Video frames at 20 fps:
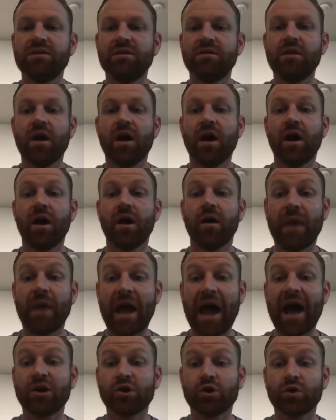
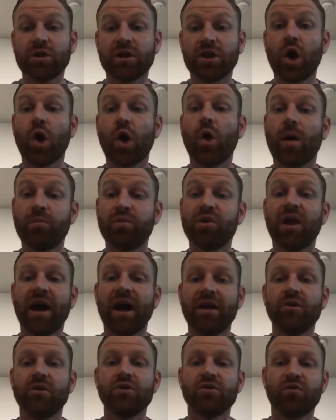actually go apply
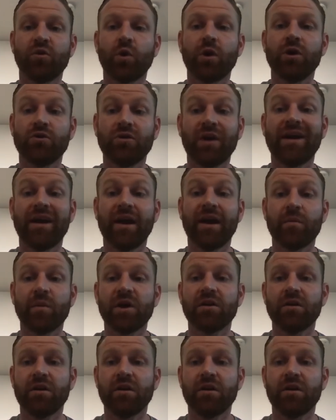those for you dynamically.